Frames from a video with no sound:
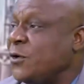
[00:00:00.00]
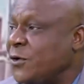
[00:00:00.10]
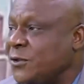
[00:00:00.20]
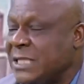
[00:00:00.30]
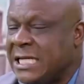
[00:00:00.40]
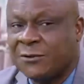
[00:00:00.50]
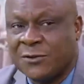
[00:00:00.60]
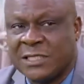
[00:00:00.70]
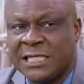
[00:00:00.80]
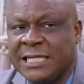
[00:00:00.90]
on to
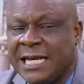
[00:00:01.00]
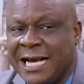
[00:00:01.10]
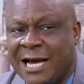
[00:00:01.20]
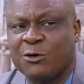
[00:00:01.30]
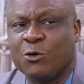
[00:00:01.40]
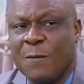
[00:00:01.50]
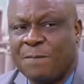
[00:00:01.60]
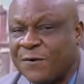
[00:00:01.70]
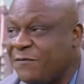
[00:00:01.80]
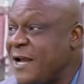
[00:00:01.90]
see how do we
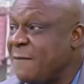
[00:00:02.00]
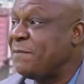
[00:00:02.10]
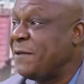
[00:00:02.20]
prevent